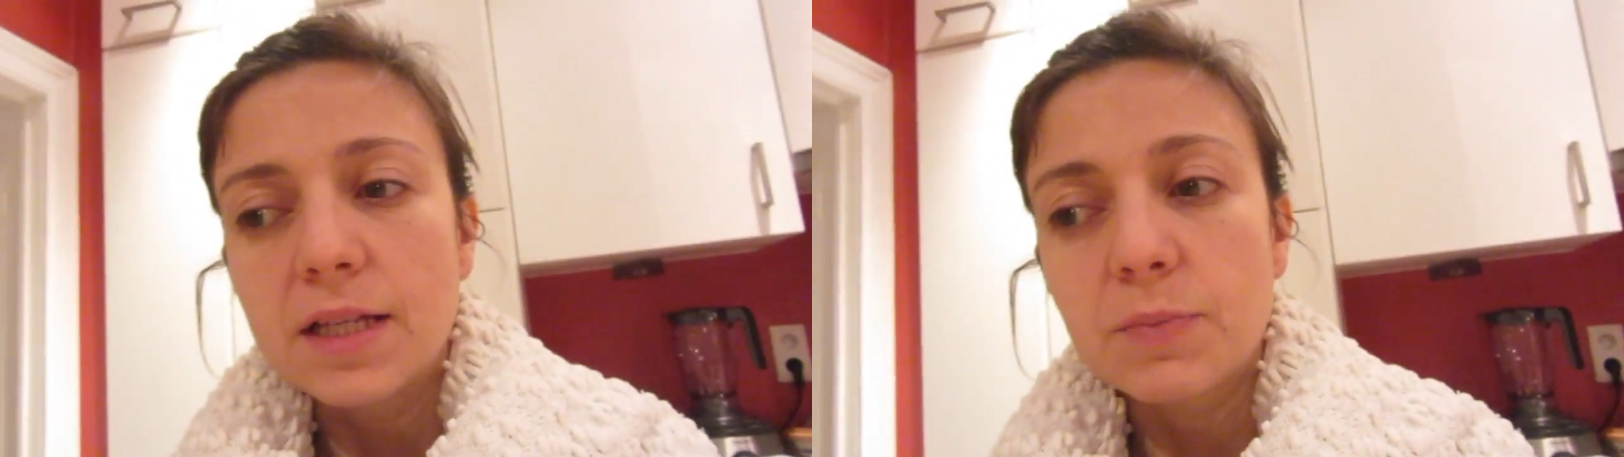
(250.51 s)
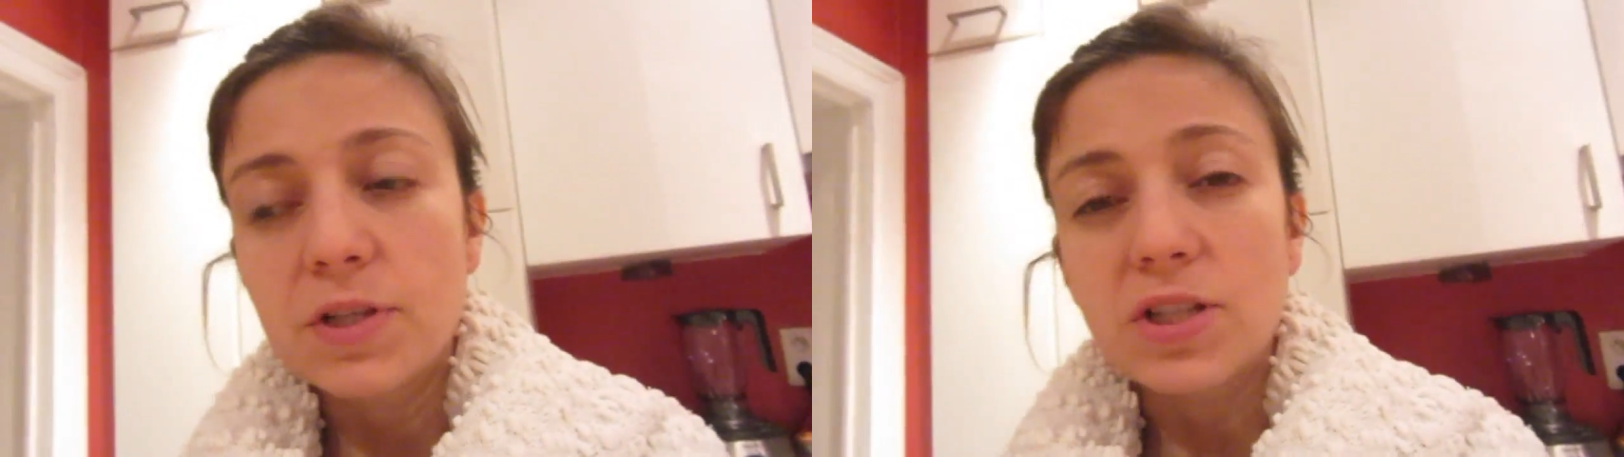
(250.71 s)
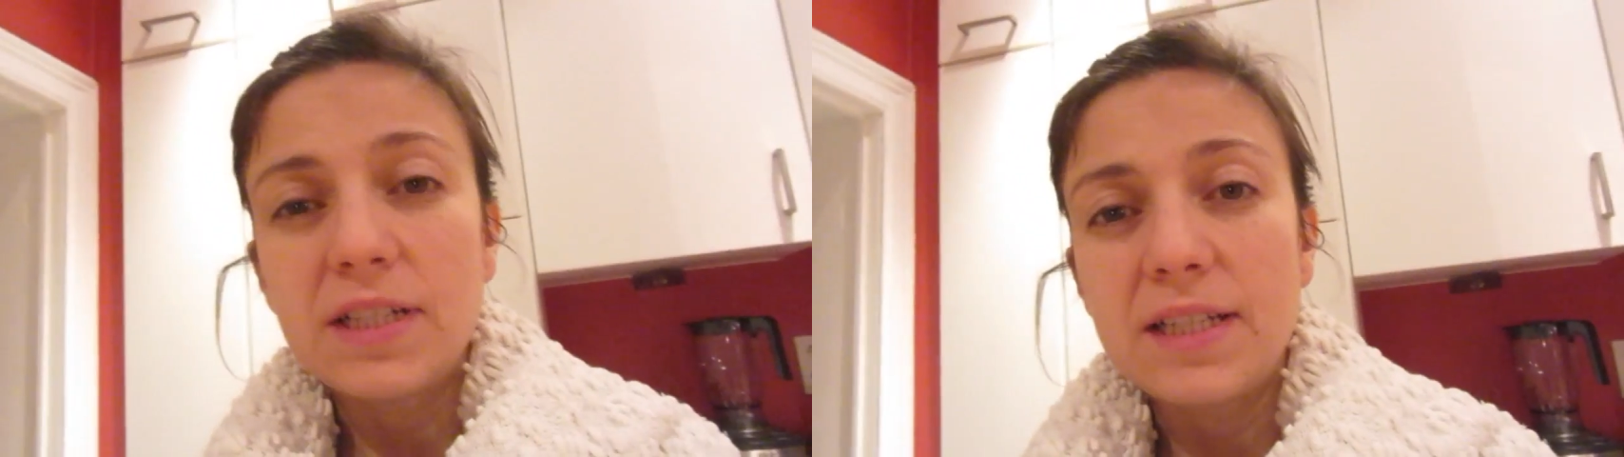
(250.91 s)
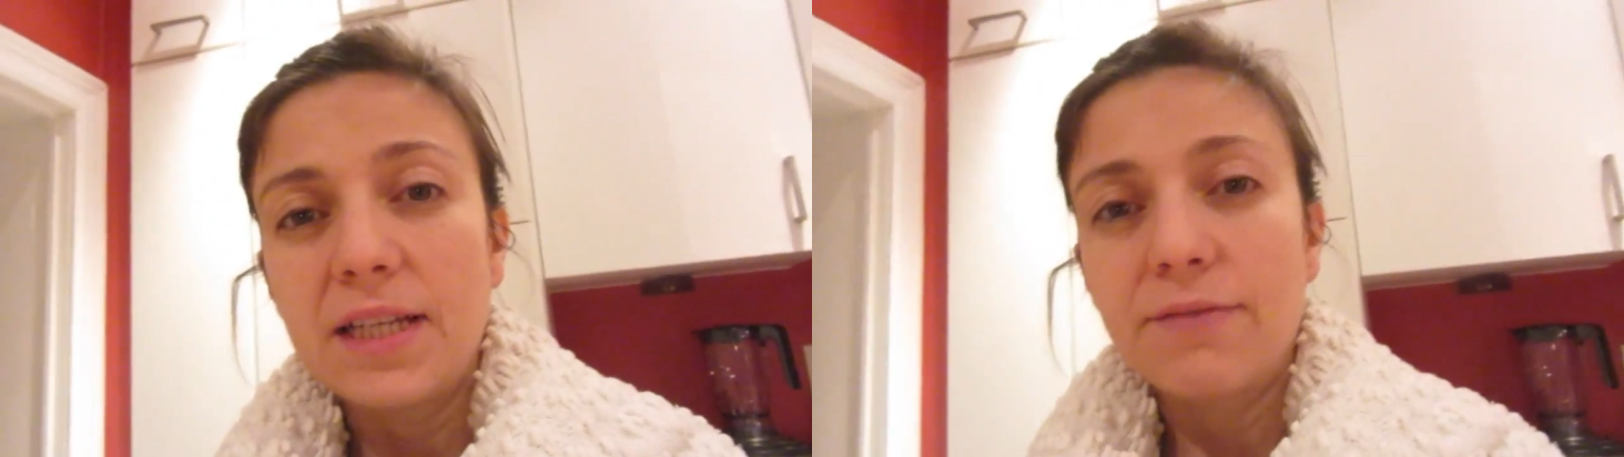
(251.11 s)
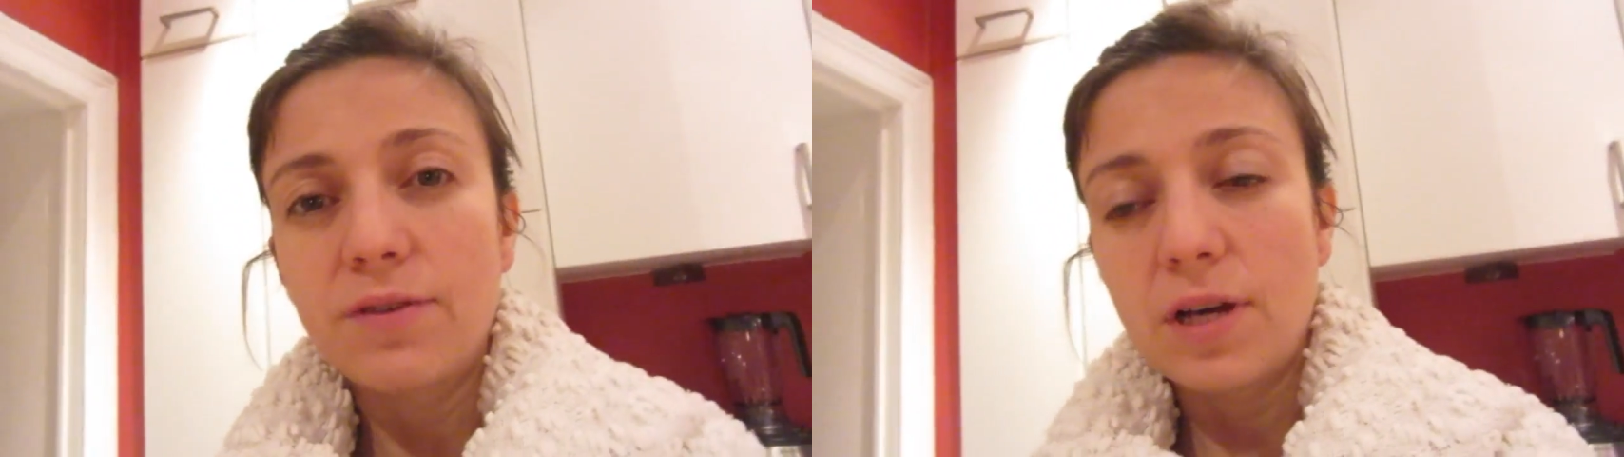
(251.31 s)

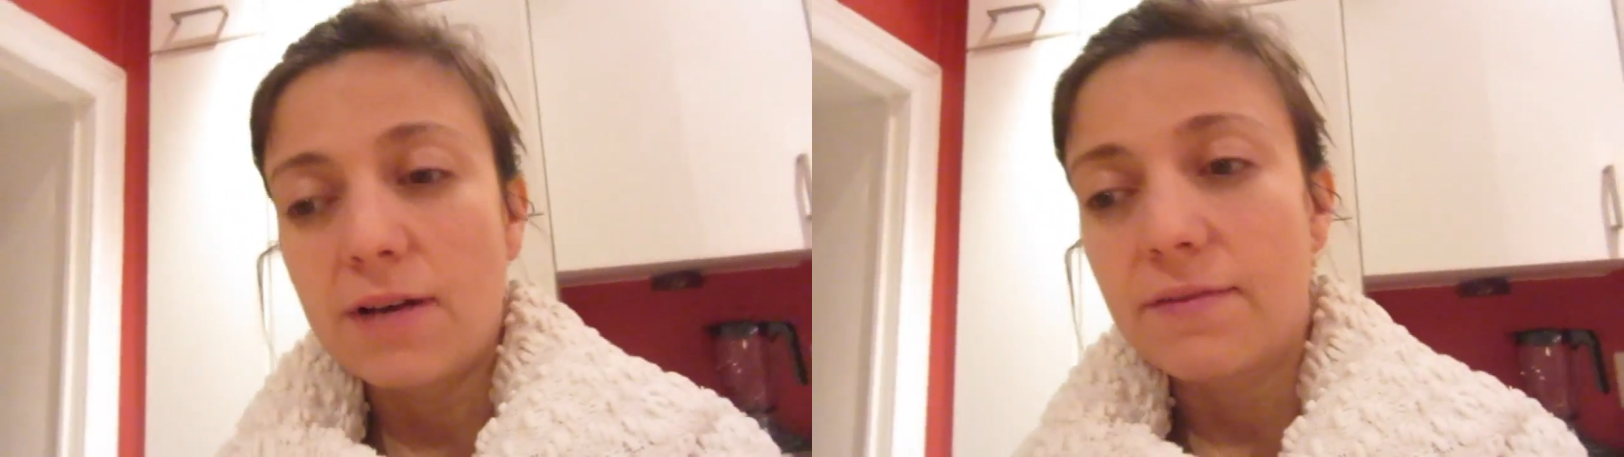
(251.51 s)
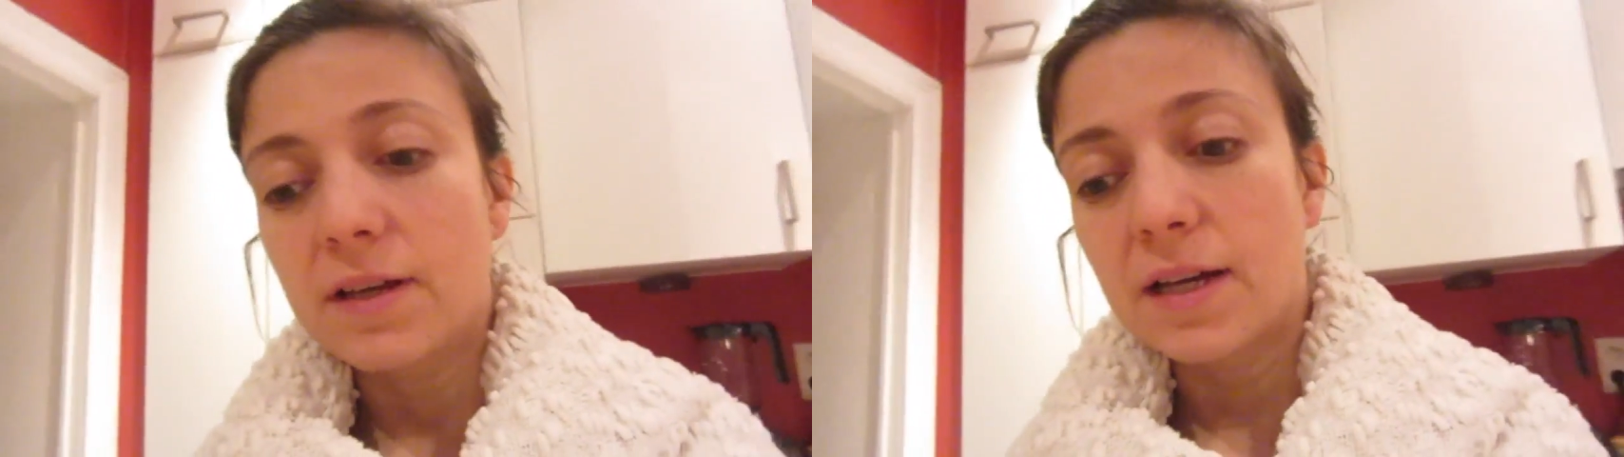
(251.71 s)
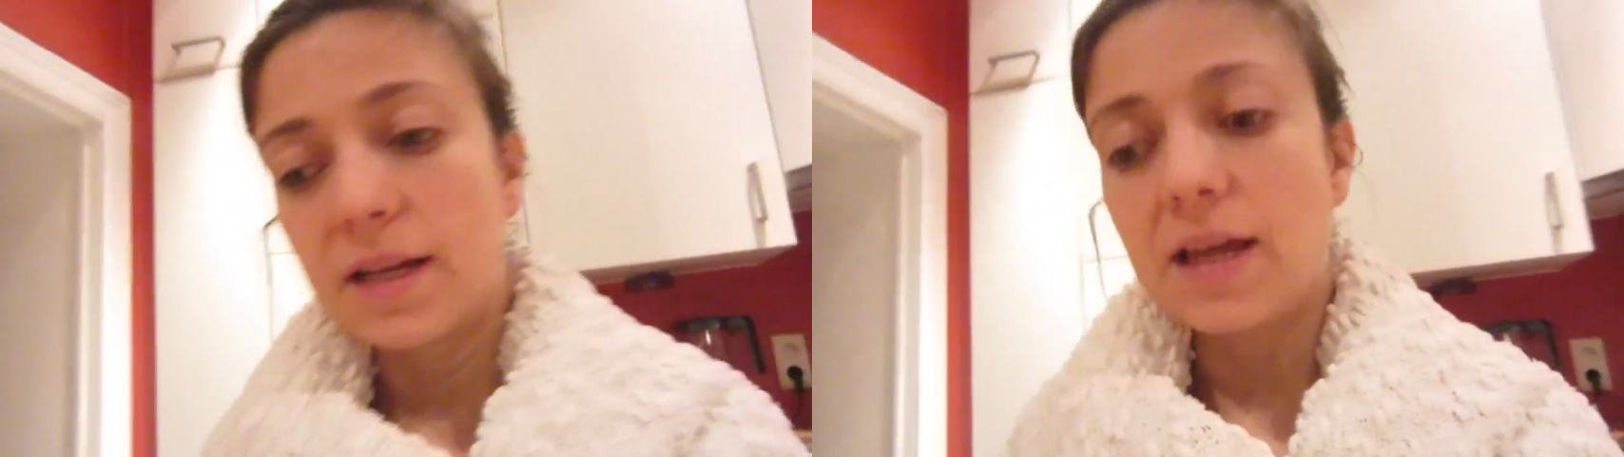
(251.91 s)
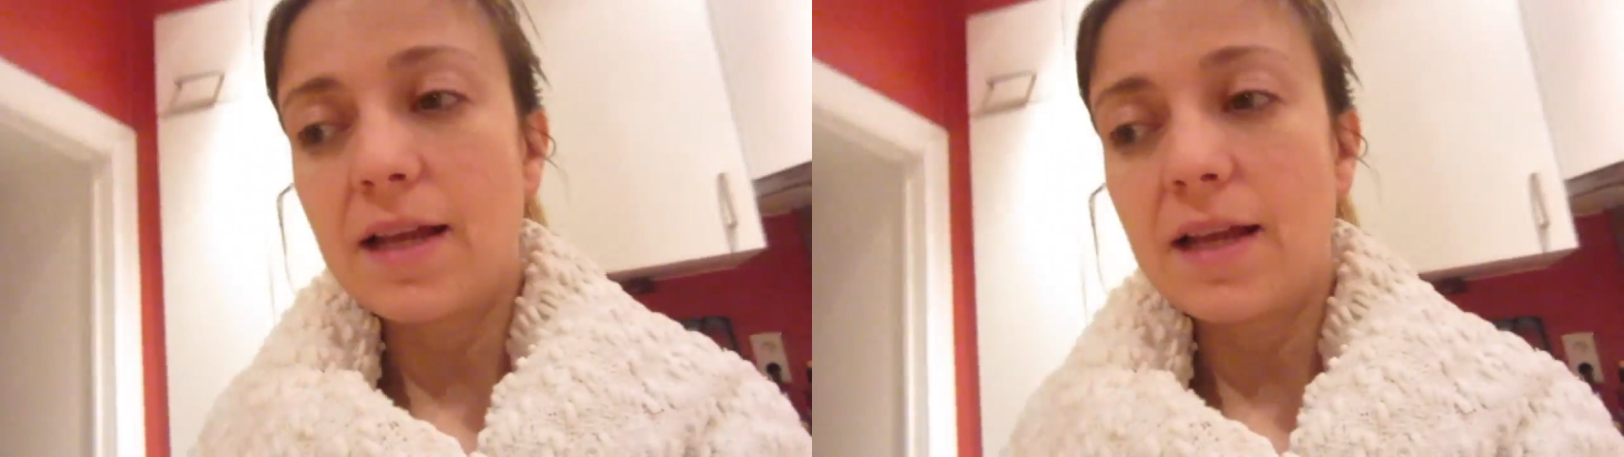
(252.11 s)
especially if you have the kind of